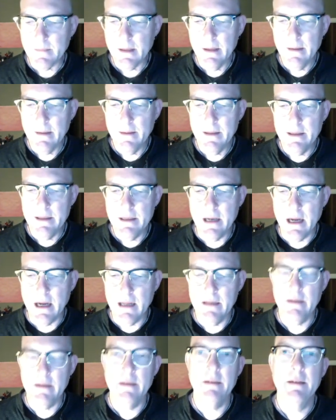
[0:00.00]
the
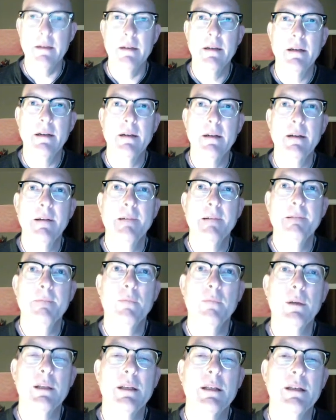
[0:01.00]
dollar,
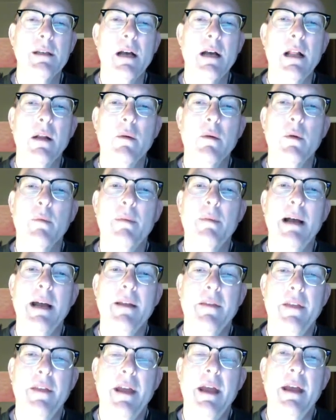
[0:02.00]
what the dollar would buy
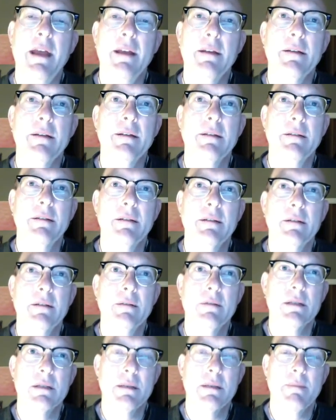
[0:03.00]
then
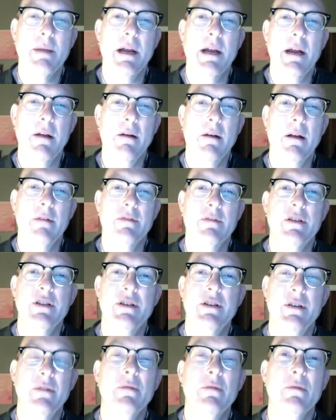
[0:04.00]
was a pair of
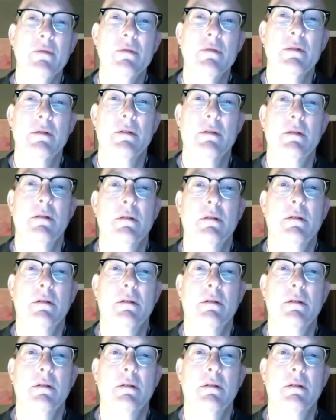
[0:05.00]
shoes.